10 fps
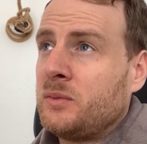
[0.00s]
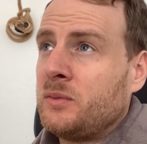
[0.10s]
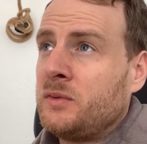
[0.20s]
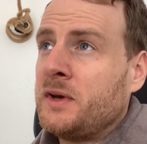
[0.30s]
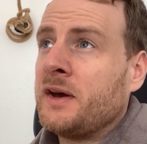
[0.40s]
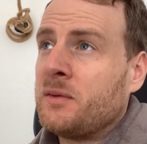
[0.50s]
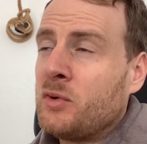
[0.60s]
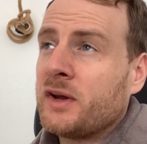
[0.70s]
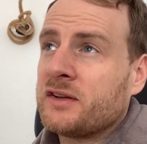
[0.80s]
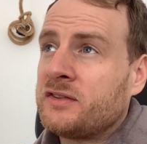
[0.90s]
Yeah, more
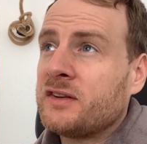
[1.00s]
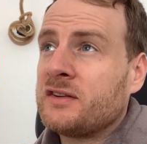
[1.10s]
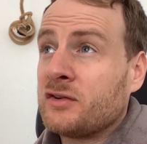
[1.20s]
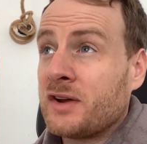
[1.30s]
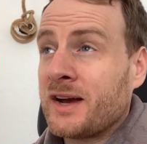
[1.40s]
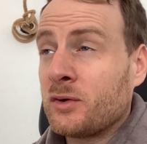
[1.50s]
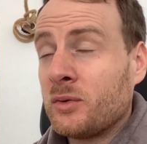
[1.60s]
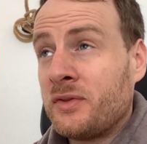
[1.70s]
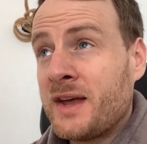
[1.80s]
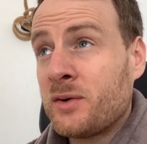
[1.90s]
like a 60 degree angle.
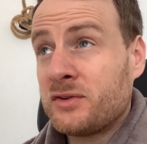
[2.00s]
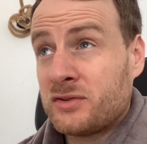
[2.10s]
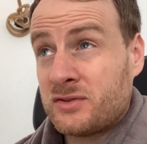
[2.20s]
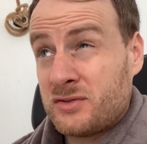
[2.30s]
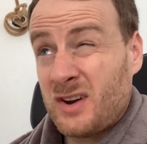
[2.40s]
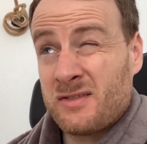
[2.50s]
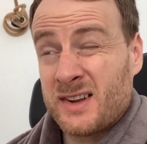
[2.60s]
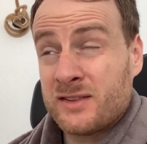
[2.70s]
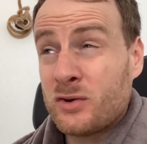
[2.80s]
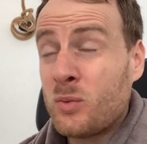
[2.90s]
Now it's
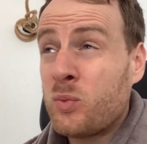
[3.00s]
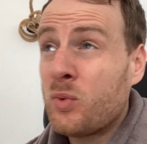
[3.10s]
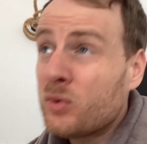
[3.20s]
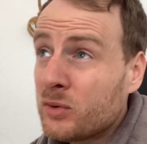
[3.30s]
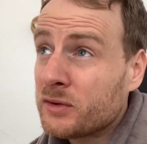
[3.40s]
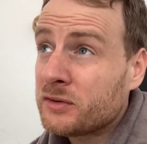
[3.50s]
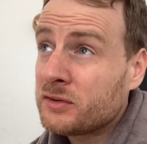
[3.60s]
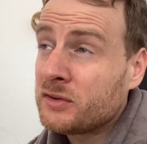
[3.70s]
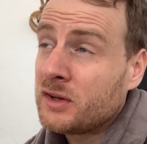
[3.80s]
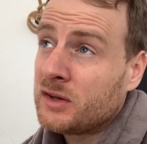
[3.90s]
traveling
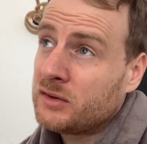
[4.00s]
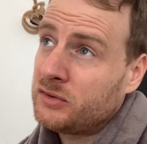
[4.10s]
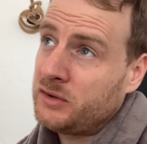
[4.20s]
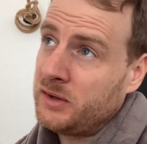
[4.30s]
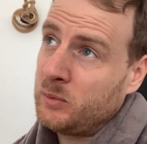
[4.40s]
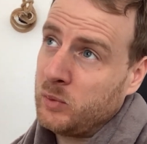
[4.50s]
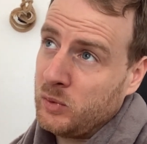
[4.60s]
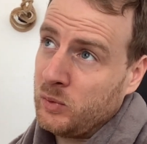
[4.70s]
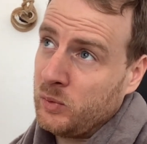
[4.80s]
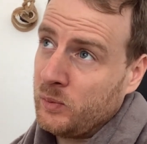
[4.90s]
towards the
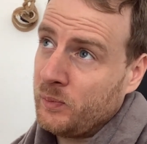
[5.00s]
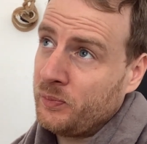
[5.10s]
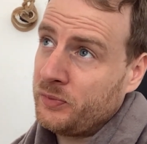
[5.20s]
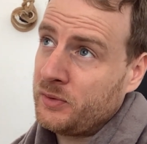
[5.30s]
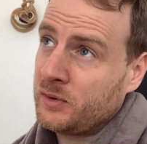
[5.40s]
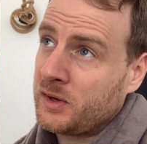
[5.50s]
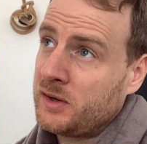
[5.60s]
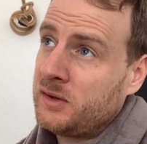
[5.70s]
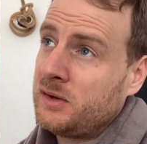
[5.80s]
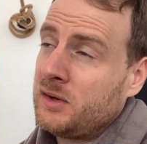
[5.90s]
wall,
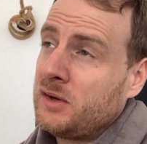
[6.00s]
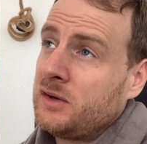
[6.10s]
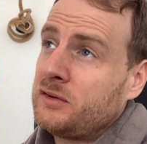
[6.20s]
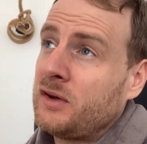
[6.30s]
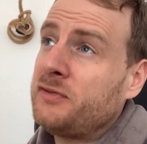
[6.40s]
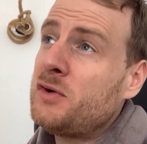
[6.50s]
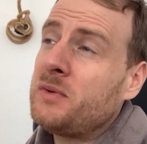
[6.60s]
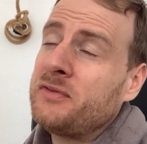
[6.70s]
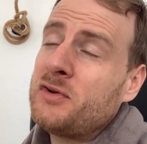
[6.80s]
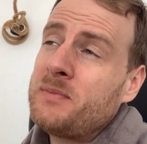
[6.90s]
okay? So if
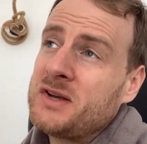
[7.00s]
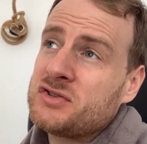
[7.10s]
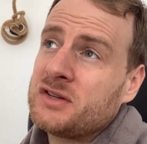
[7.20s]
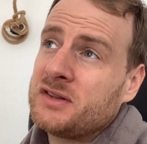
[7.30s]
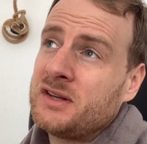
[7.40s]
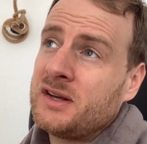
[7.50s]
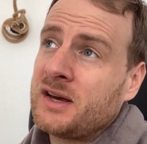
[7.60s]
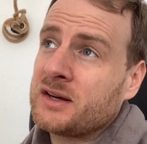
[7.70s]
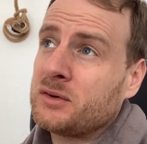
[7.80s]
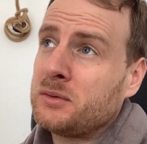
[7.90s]
you measured the
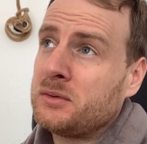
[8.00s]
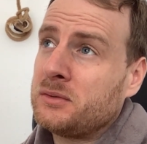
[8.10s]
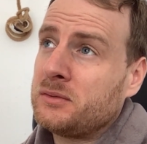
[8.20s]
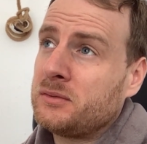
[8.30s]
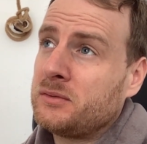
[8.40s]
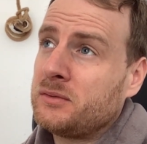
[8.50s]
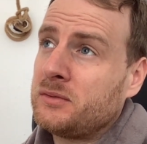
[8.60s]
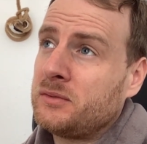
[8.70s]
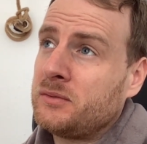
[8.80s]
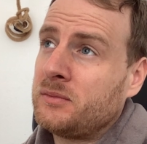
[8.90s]
angle,
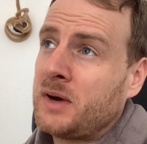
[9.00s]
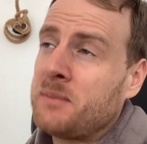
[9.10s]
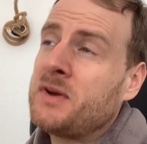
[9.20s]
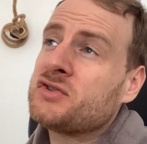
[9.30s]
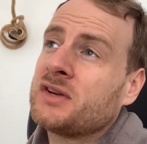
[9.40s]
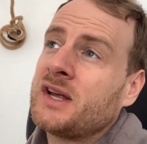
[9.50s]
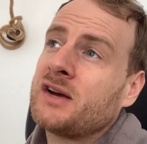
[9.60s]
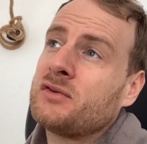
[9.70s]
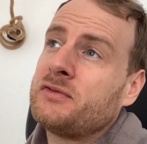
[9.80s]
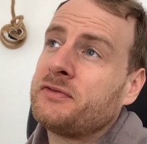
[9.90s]
I'm measuring the
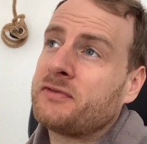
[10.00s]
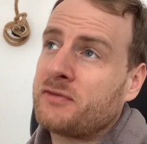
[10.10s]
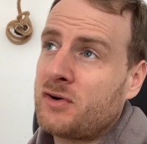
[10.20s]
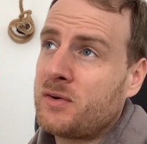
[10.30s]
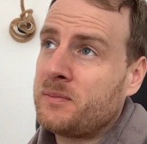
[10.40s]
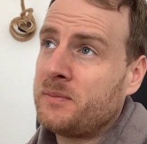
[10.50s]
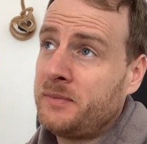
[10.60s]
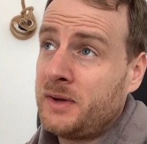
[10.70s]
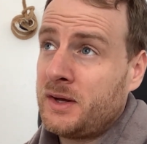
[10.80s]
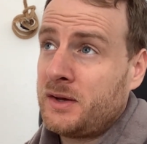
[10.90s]
angle
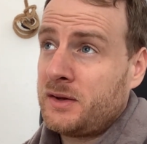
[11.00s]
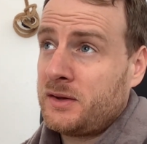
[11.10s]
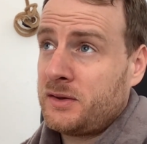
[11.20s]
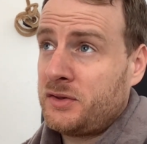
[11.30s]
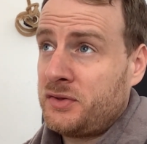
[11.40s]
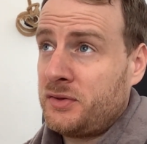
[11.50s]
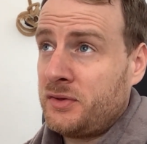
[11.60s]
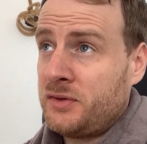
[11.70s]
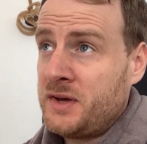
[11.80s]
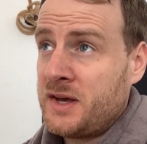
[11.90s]
from
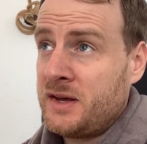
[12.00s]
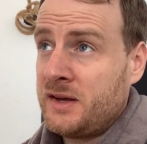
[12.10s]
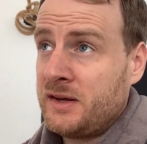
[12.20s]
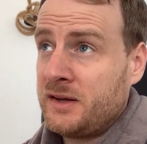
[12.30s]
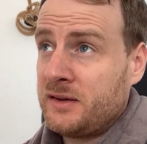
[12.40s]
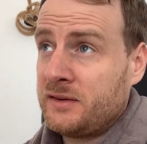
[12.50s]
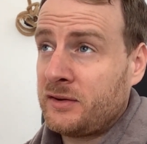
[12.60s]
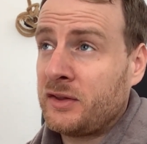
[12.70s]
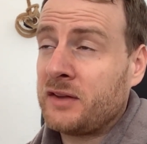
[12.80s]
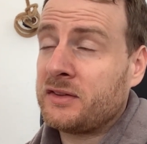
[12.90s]
the
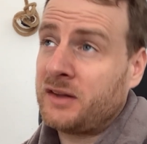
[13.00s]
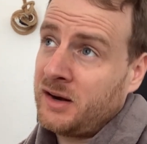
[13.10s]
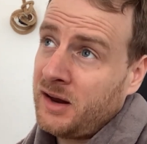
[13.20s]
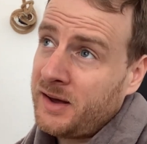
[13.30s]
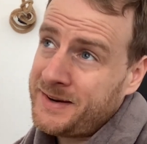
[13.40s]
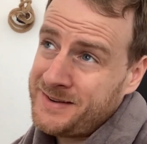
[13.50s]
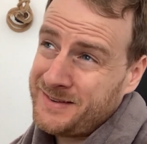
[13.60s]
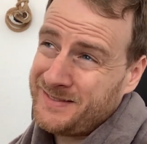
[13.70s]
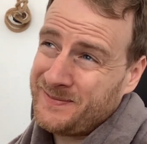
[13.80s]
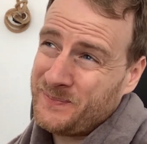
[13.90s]
line
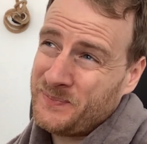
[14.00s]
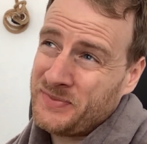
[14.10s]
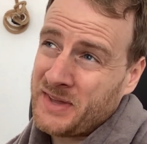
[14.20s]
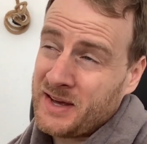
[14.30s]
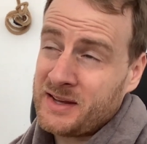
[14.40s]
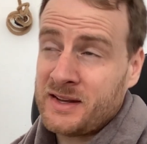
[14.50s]
that